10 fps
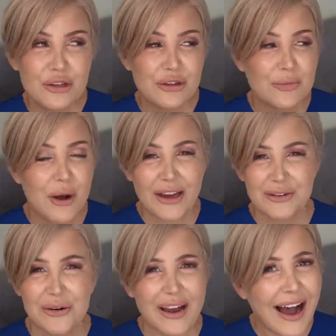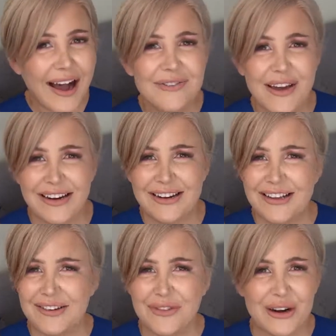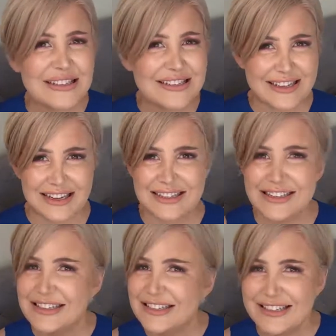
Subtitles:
you might not have anything very sexy to